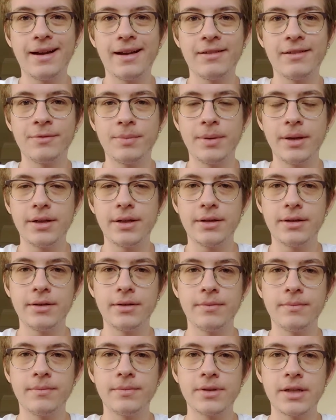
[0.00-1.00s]
I've
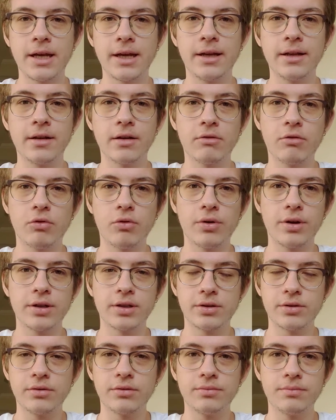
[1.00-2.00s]
been taking a
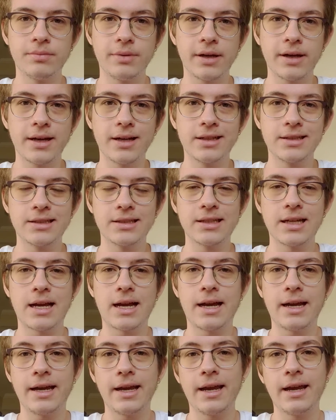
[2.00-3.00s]
course because
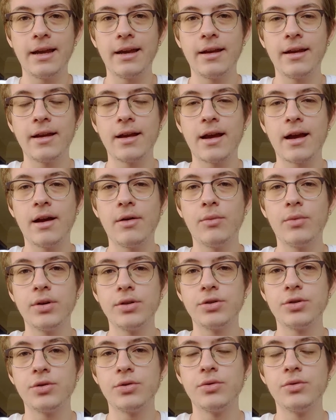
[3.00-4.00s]
I
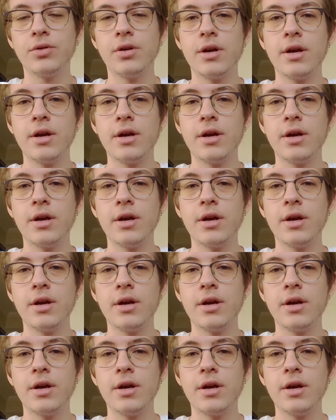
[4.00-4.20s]
want to